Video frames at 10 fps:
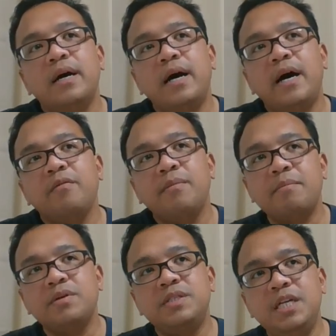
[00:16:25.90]
I
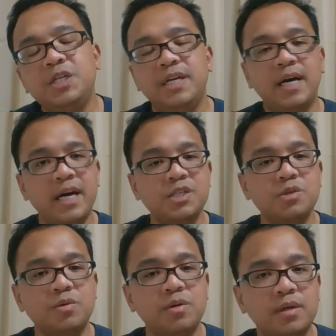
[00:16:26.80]
remember teaching in high
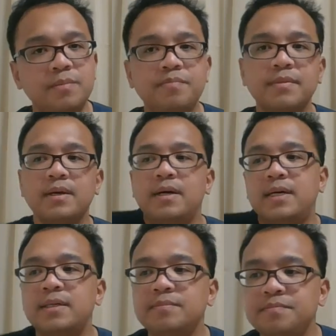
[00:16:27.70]
school
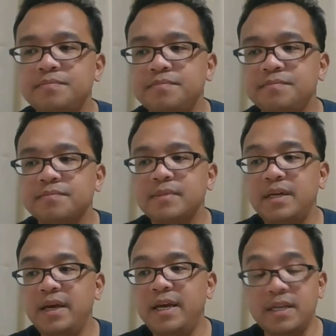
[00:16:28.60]

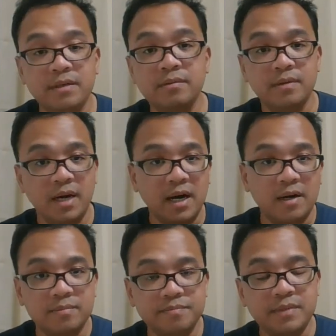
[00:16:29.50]
in
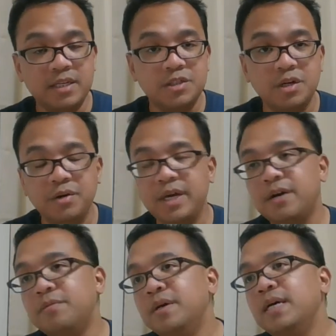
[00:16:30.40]

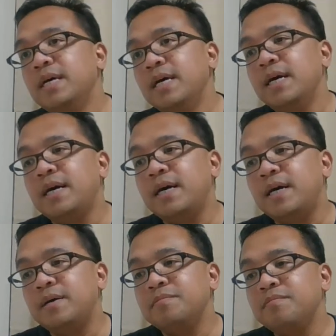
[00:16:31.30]
Tokyo,
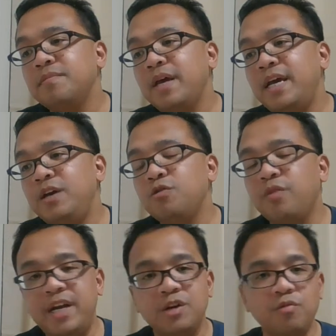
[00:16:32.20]
a
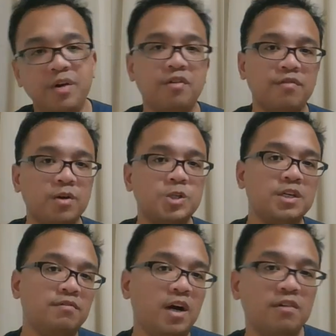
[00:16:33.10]
graded reader version
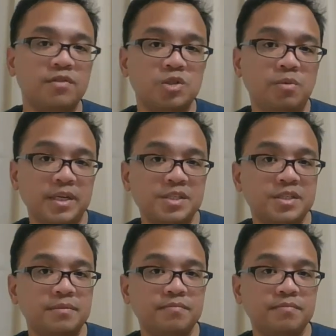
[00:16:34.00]
of Oliver Twist.